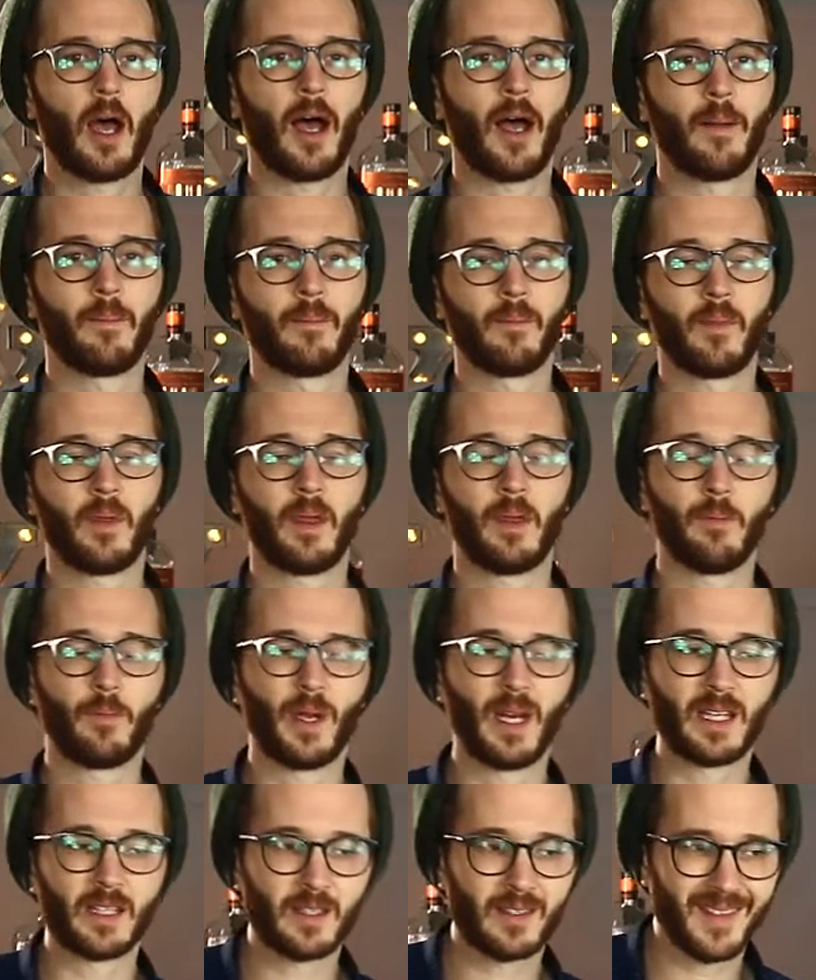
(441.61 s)

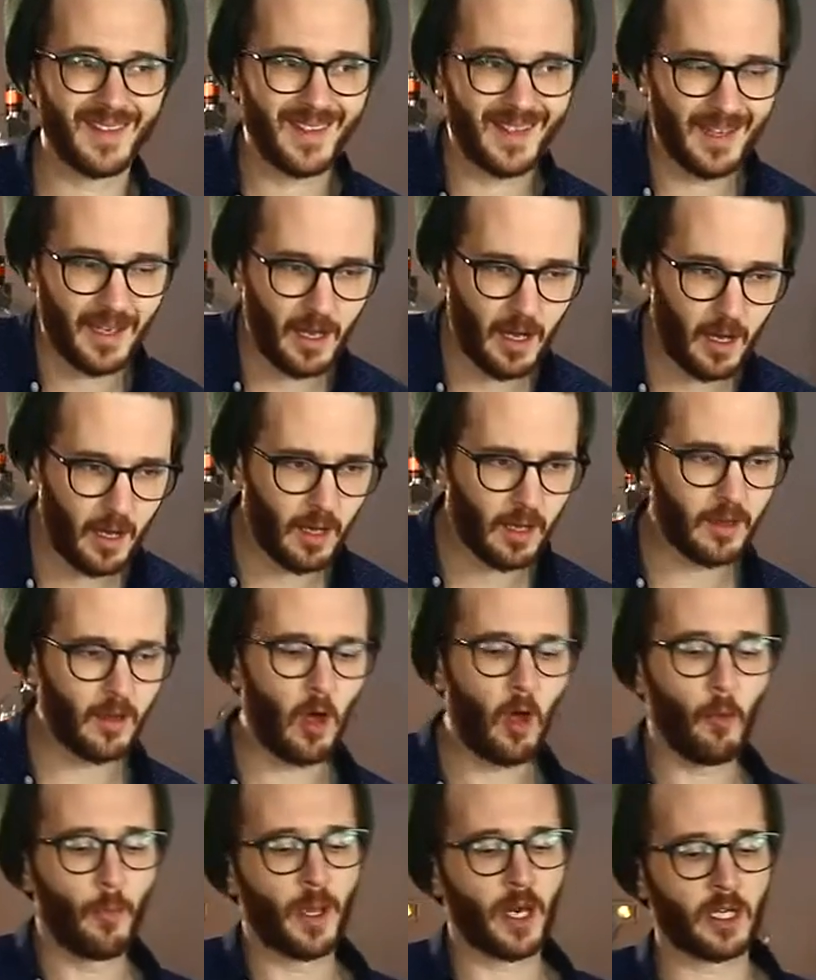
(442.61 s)
but it's
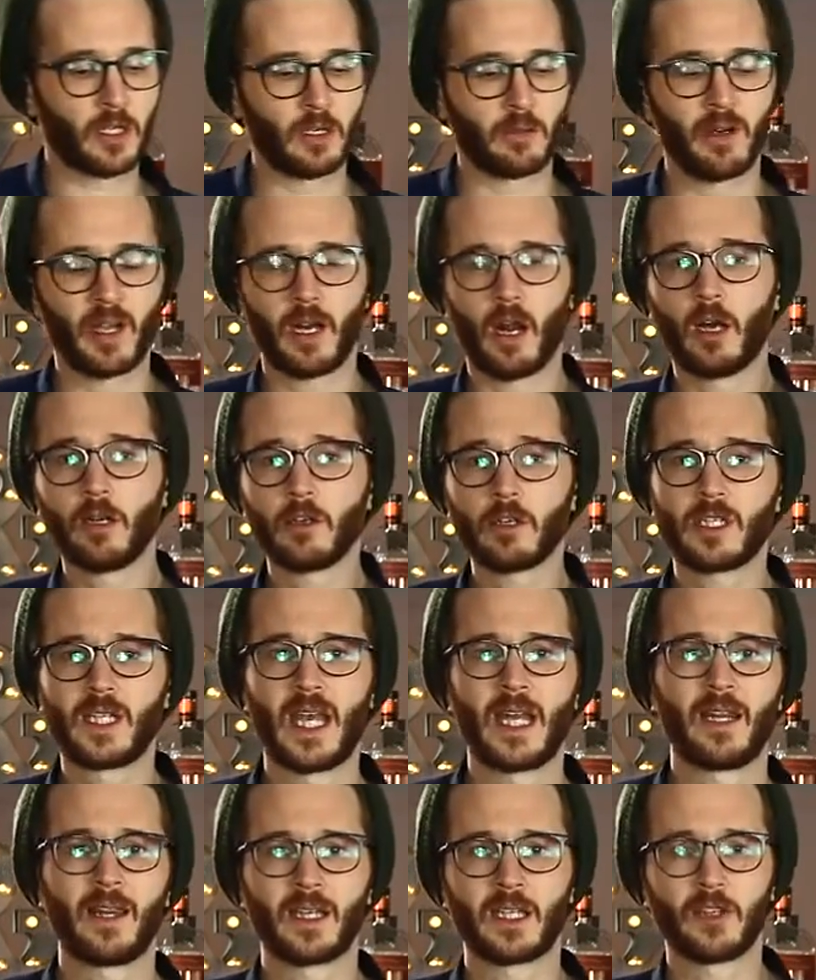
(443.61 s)
the whole picture, right?
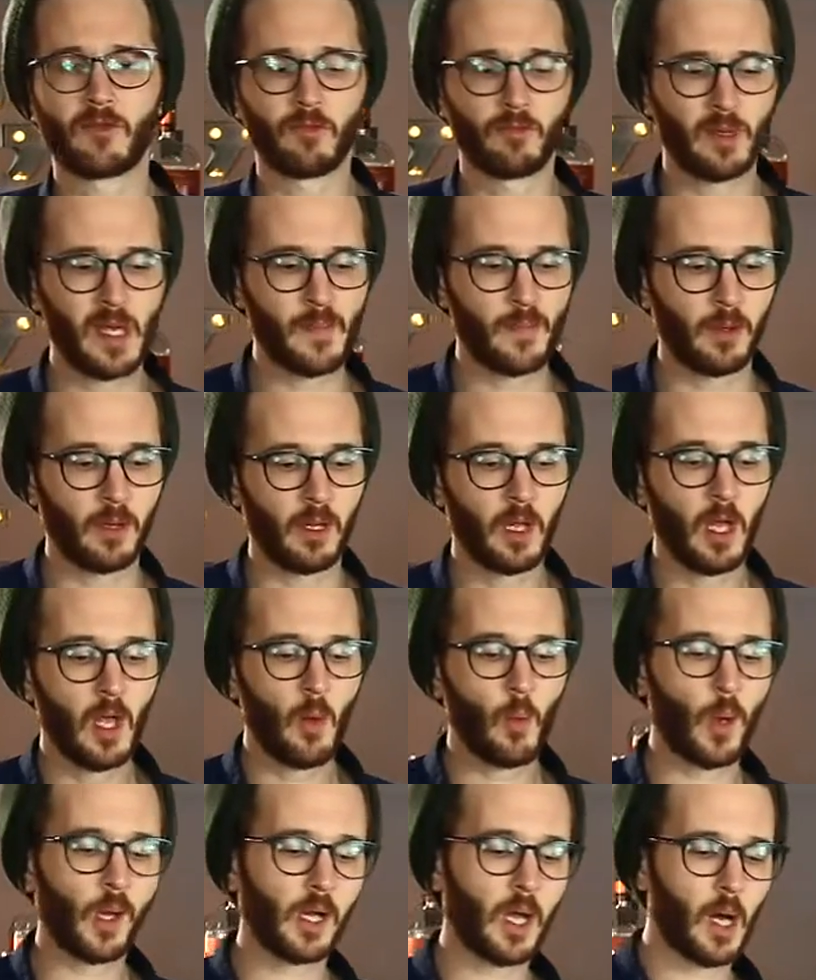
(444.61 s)
Understanding that different people
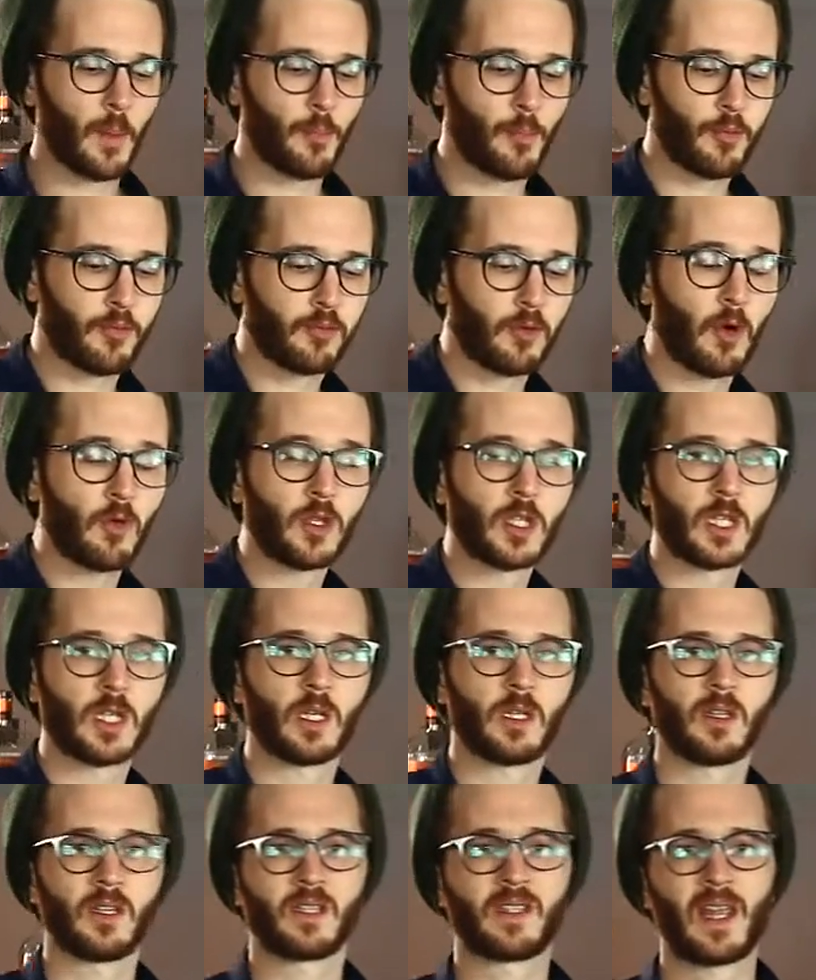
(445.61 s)
will
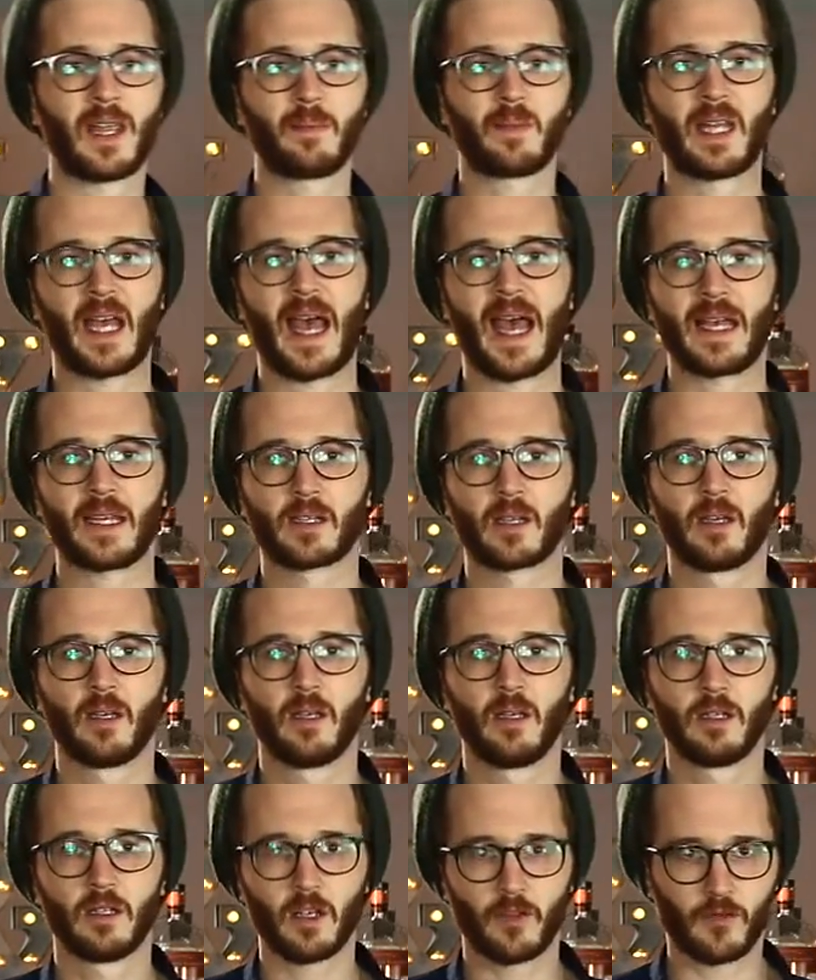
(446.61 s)
approach the same task
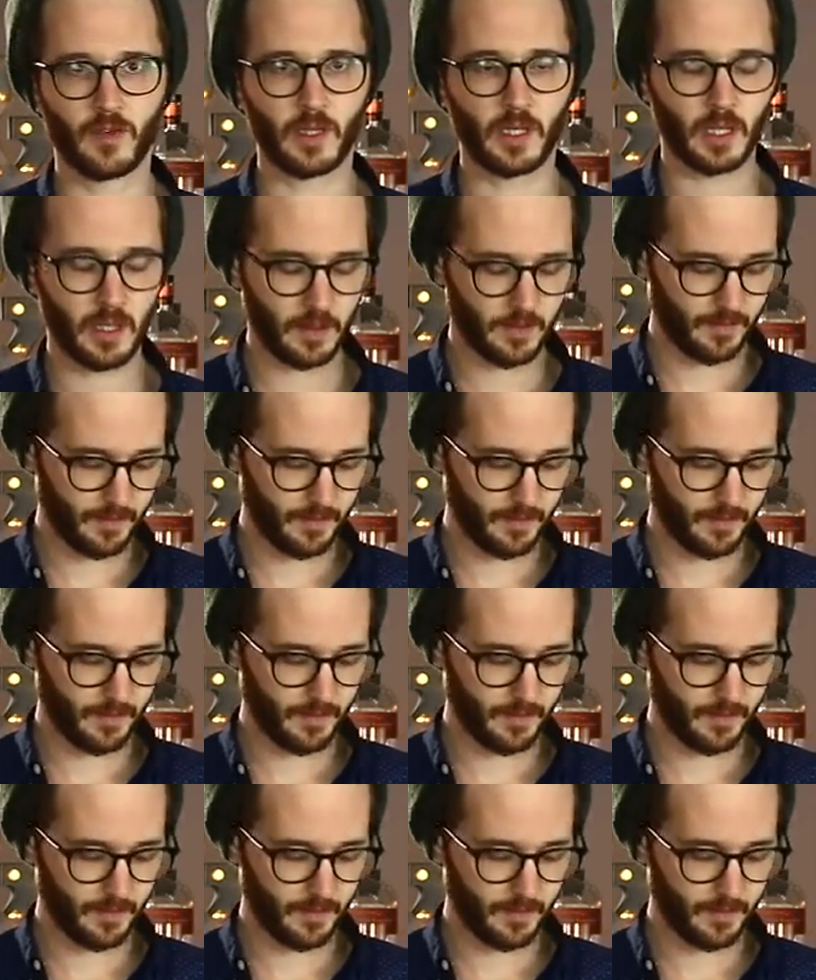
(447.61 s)
differently.